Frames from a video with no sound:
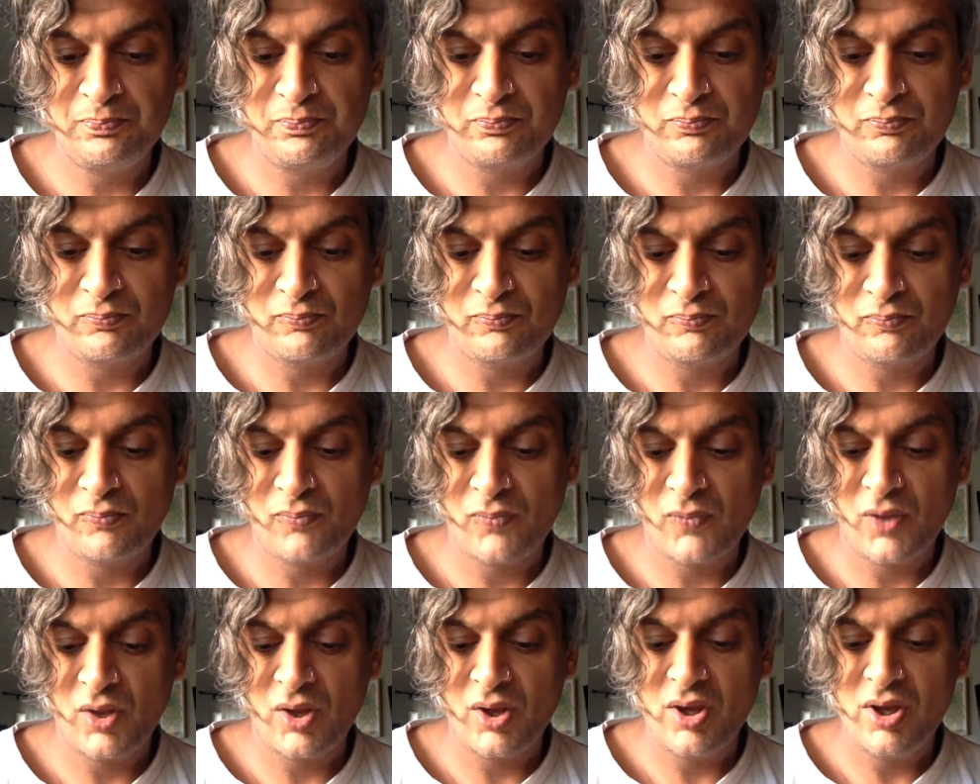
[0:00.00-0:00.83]

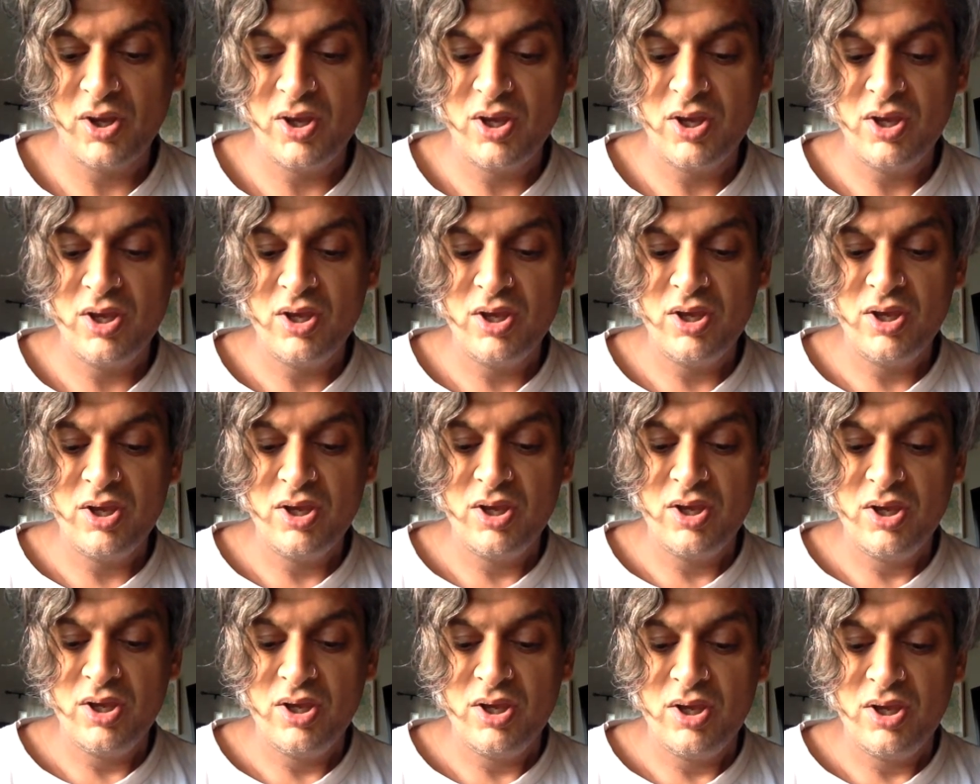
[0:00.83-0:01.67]

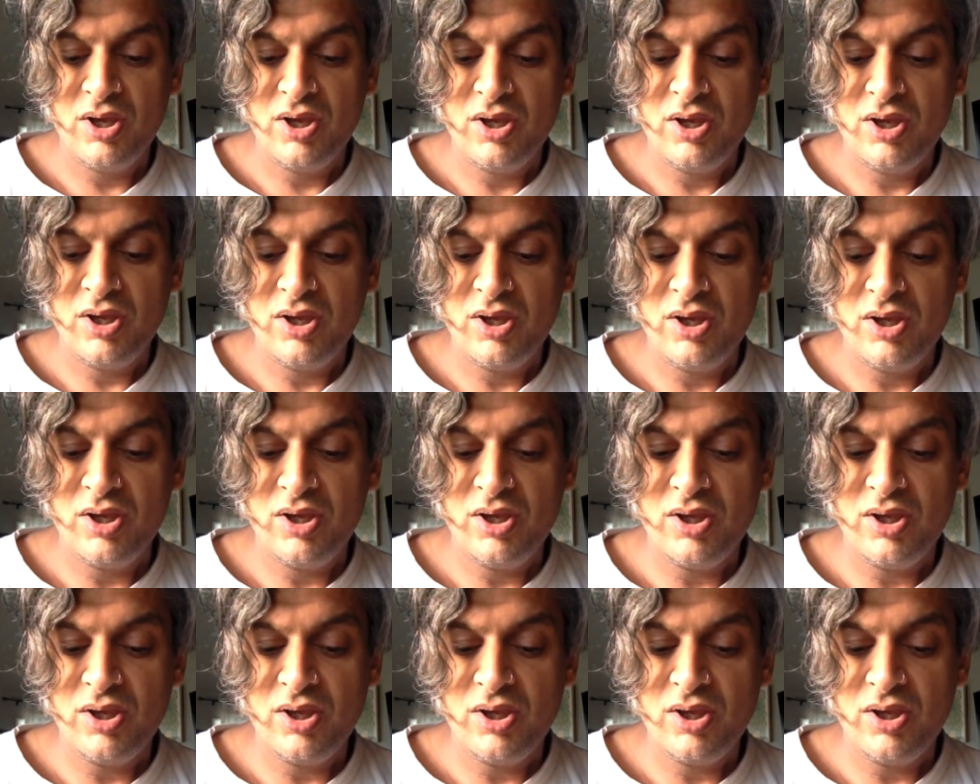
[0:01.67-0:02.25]
[no speech]